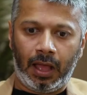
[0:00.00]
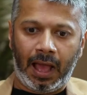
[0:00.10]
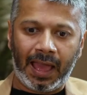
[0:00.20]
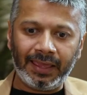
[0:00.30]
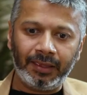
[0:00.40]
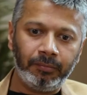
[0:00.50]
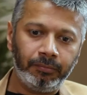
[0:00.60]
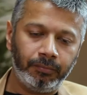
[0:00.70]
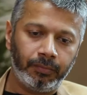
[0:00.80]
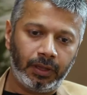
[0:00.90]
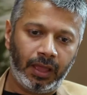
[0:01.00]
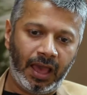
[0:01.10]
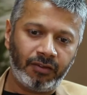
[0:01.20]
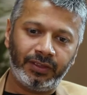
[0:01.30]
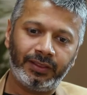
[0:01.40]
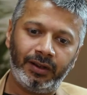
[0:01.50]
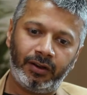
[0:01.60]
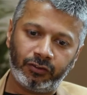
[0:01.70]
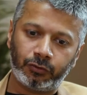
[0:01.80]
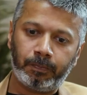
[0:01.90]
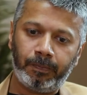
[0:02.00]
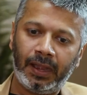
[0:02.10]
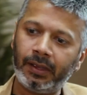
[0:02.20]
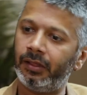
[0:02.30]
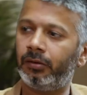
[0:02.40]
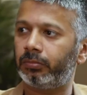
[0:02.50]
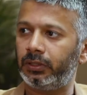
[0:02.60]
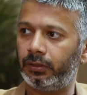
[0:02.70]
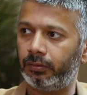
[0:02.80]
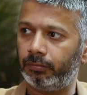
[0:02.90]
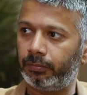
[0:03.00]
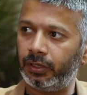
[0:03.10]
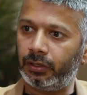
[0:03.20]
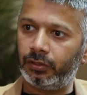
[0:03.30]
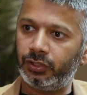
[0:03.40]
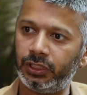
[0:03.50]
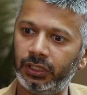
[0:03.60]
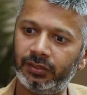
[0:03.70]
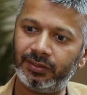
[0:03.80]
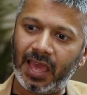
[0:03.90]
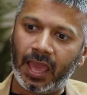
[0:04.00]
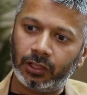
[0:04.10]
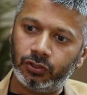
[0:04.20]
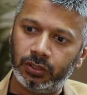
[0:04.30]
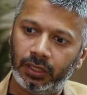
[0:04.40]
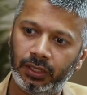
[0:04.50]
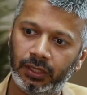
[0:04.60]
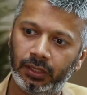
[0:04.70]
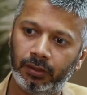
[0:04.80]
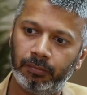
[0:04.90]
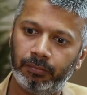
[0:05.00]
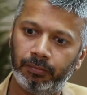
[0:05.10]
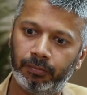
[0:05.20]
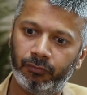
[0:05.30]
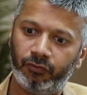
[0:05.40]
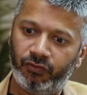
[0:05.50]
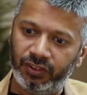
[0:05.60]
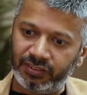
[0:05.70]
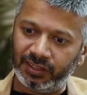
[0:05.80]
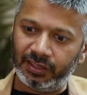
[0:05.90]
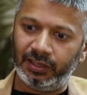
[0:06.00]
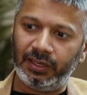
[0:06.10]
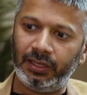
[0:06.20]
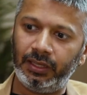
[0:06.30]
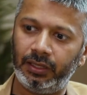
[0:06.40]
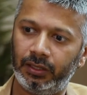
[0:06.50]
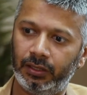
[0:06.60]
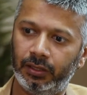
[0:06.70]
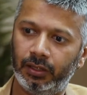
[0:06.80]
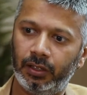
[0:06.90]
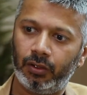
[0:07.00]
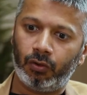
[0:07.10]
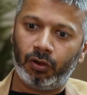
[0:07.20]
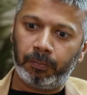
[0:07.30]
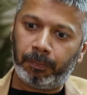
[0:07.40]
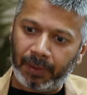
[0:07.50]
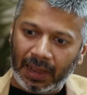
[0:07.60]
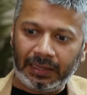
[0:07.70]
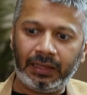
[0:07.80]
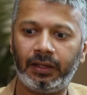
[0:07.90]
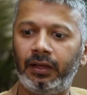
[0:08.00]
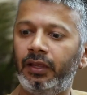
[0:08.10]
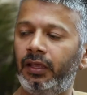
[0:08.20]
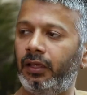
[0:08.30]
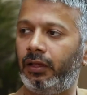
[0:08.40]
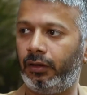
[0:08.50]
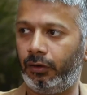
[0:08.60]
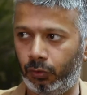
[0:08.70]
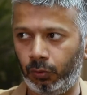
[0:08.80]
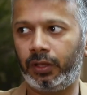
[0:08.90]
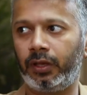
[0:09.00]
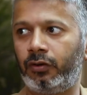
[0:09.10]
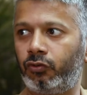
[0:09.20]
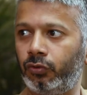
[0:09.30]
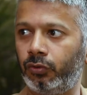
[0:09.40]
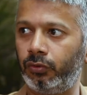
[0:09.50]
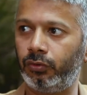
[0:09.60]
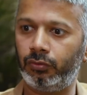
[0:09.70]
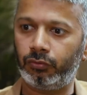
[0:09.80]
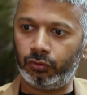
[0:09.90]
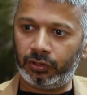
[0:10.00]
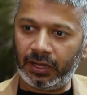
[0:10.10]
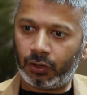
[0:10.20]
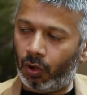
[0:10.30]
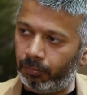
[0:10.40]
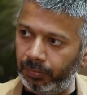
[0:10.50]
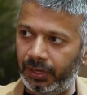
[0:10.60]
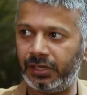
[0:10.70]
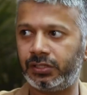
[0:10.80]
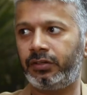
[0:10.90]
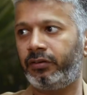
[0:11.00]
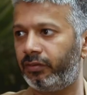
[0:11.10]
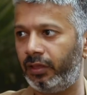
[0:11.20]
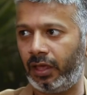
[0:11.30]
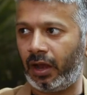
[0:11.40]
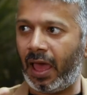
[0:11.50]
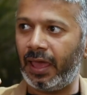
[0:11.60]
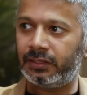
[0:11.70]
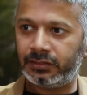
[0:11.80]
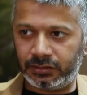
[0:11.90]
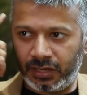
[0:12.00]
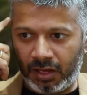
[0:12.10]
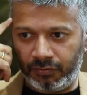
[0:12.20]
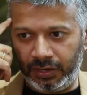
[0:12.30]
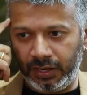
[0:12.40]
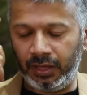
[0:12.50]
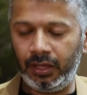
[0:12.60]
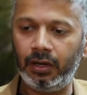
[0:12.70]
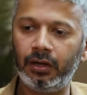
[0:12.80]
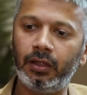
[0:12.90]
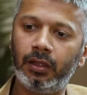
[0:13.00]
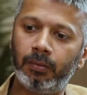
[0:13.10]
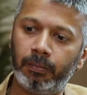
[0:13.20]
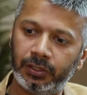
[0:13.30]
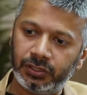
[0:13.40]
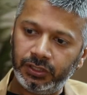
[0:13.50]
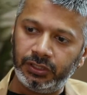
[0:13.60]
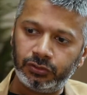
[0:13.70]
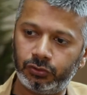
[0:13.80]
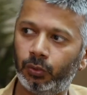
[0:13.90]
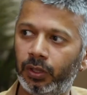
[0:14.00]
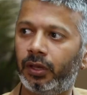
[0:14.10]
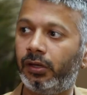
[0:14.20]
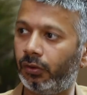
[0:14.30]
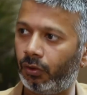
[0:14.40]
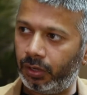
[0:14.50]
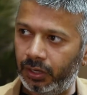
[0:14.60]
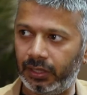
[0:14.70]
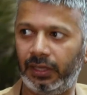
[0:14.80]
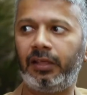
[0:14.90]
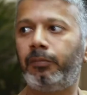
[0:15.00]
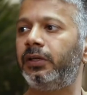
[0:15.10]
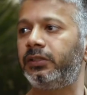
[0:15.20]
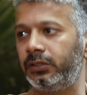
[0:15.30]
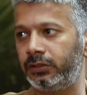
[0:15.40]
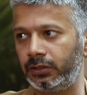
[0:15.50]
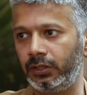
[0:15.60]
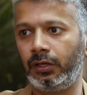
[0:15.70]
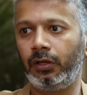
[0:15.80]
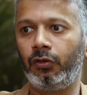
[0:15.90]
I am having that respect in me but she is actually physically or practically doing it so so that combination is there i just have it here but she is doing it on a daily basis mm.